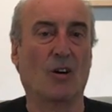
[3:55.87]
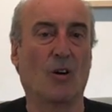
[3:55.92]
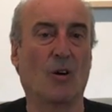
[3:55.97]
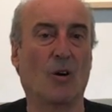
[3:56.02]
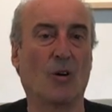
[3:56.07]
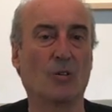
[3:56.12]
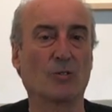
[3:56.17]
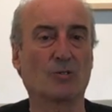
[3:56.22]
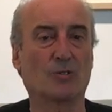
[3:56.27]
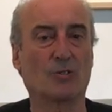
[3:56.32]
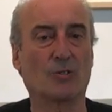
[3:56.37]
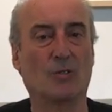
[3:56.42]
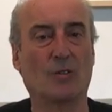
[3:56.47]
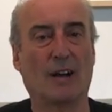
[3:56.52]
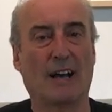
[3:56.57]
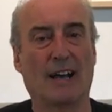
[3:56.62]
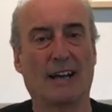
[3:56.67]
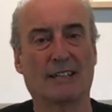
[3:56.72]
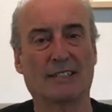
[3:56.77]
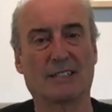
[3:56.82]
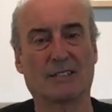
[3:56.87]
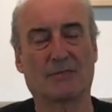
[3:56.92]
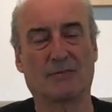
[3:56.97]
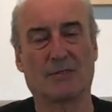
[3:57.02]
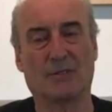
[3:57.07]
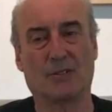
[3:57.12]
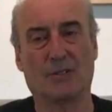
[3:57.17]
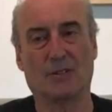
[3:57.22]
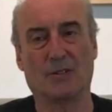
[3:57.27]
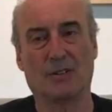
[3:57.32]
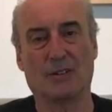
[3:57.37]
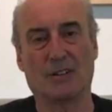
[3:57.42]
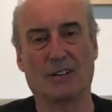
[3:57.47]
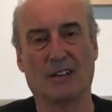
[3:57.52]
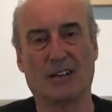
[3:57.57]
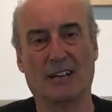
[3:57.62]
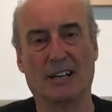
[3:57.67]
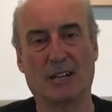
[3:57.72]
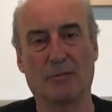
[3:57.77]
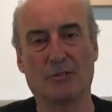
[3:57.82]
Also ask for
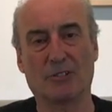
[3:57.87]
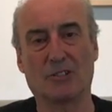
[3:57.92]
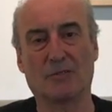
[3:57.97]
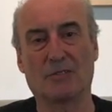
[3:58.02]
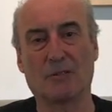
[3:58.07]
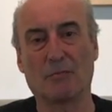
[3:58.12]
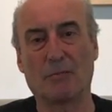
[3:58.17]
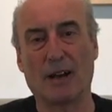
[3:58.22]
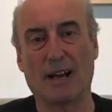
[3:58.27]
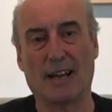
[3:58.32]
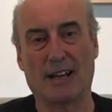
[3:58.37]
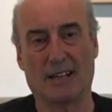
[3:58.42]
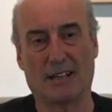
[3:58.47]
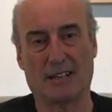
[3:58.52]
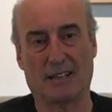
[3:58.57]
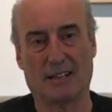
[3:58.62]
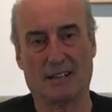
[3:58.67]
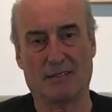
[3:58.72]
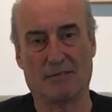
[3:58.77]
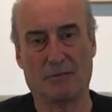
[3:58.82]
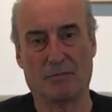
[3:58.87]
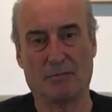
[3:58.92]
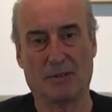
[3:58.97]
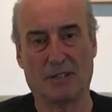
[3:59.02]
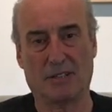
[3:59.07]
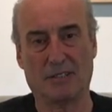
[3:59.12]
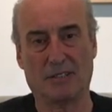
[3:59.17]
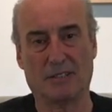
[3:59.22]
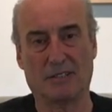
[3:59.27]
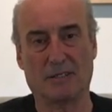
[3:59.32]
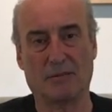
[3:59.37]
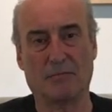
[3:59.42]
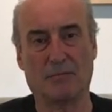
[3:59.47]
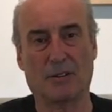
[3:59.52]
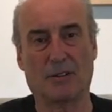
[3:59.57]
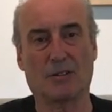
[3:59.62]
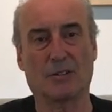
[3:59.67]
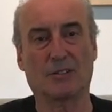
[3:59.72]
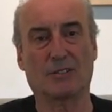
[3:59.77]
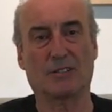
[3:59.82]
an image of the back of the piece,
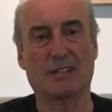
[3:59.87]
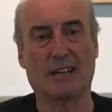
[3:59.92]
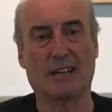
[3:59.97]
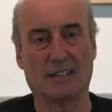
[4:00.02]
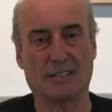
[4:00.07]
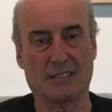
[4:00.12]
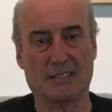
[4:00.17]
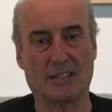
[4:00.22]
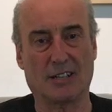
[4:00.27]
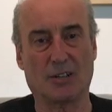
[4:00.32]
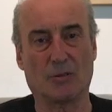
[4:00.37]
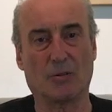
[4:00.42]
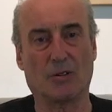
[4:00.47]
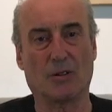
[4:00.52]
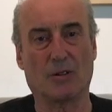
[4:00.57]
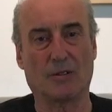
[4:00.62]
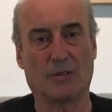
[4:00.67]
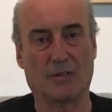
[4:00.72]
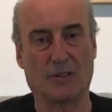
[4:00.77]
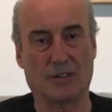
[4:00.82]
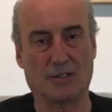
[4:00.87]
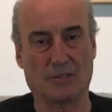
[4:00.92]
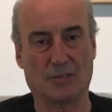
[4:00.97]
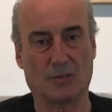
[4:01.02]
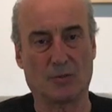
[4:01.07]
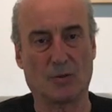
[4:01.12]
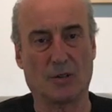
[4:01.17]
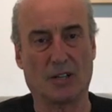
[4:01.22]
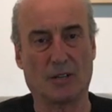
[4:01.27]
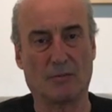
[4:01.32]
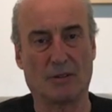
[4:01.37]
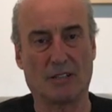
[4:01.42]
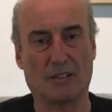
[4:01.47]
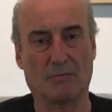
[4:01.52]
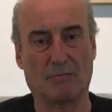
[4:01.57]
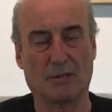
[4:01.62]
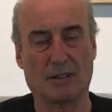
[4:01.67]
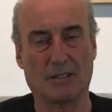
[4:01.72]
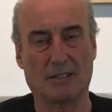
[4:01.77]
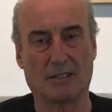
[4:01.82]
because can tell you a lot of things as well about
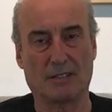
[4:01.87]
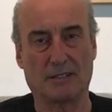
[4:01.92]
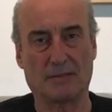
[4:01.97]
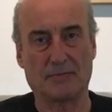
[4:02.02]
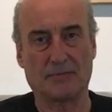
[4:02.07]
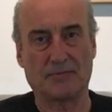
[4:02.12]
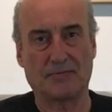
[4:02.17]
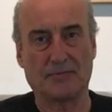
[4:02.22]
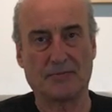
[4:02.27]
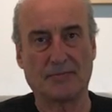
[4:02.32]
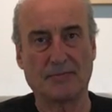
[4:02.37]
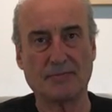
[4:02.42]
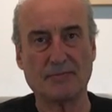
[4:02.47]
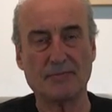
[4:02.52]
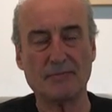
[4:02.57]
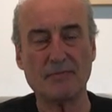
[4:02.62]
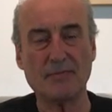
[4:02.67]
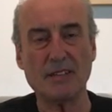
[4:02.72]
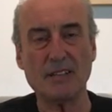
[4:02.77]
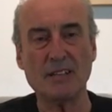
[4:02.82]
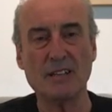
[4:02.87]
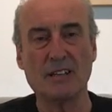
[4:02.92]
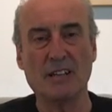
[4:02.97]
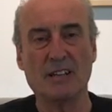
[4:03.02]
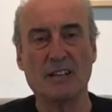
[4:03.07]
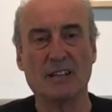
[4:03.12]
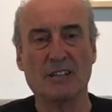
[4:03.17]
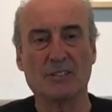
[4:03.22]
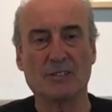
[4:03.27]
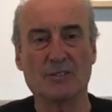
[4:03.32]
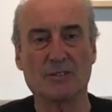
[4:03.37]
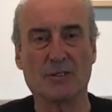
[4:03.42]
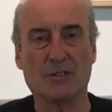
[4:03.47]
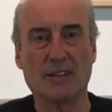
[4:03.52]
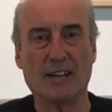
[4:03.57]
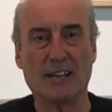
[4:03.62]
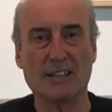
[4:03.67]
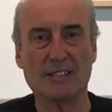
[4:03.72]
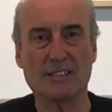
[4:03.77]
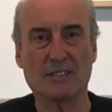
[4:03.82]
the painting. So
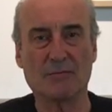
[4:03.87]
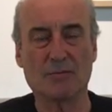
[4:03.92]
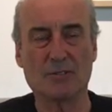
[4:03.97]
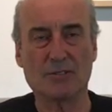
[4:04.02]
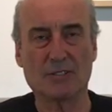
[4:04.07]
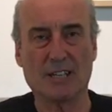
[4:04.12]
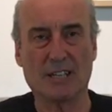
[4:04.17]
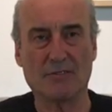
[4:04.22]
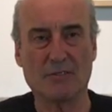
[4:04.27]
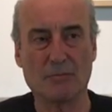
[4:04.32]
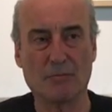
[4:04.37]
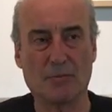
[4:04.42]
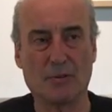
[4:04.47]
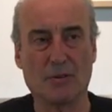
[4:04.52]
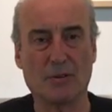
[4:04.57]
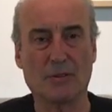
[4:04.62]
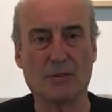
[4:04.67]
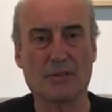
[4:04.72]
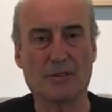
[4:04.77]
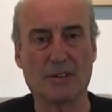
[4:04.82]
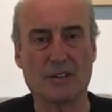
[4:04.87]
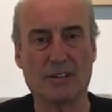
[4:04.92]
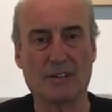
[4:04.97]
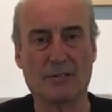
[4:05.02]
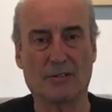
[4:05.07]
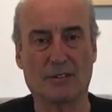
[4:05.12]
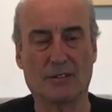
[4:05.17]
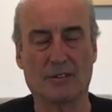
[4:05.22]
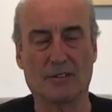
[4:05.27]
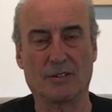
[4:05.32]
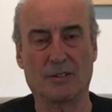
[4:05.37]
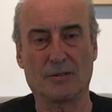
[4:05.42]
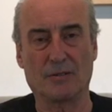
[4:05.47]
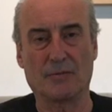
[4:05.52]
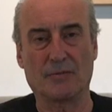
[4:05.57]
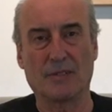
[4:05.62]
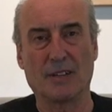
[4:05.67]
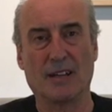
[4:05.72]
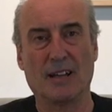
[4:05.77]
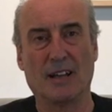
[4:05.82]
that is the most kind of important thing you can
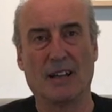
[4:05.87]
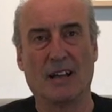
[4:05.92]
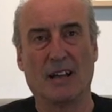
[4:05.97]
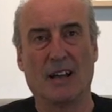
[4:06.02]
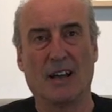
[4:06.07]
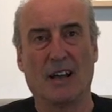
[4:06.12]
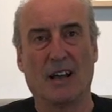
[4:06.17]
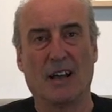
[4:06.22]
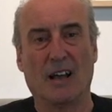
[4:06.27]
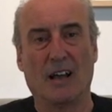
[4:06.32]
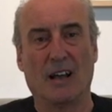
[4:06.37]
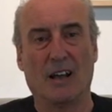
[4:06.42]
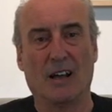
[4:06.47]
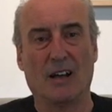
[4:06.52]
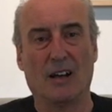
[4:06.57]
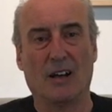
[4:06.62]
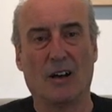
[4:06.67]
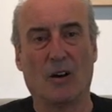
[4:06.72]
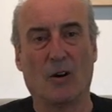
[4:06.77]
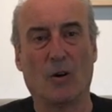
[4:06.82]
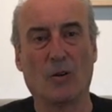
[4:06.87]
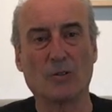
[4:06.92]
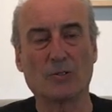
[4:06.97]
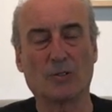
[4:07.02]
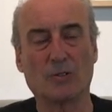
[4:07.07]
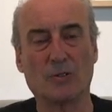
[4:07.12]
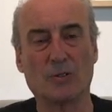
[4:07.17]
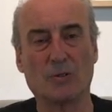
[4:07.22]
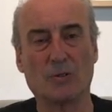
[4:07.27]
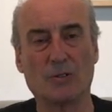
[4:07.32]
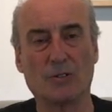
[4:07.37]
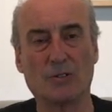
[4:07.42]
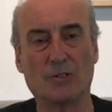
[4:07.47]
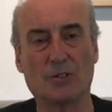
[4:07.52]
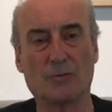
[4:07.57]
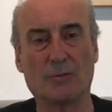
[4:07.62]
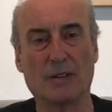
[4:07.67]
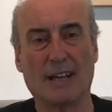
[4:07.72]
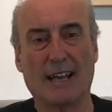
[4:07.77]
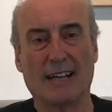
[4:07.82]
do. Also, you
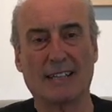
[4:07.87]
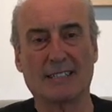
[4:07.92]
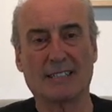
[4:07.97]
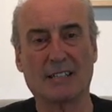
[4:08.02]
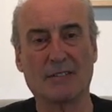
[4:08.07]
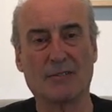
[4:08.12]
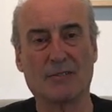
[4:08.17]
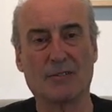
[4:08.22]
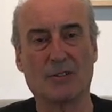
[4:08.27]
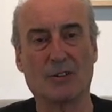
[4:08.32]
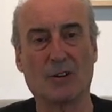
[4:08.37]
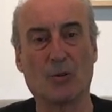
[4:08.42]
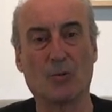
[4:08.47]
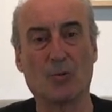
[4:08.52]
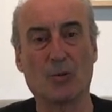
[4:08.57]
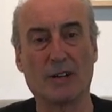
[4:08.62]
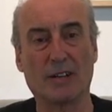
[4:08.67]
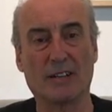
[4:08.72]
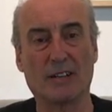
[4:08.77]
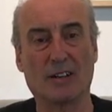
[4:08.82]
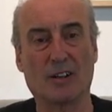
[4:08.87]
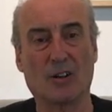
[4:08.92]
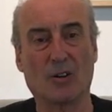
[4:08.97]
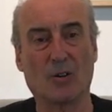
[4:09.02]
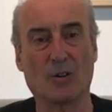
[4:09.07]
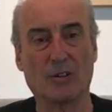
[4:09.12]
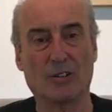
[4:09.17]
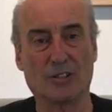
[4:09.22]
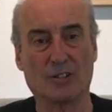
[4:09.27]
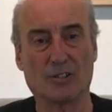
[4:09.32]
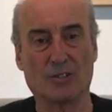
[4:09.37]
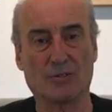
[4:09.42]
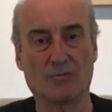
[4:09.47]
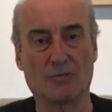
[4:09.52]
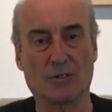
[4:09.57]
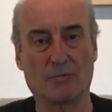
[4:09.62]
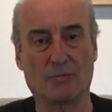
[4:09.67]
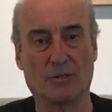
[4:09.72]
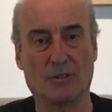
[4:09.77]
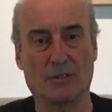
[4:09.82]
should be asking for a written
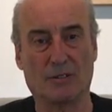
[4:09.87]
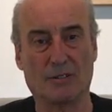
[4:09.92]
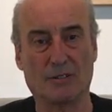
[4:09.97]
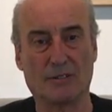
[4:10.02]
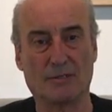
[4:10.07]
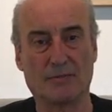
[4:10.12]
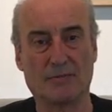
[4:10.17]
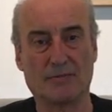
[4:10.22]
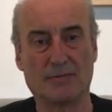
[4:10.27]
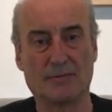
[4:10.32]
condition report.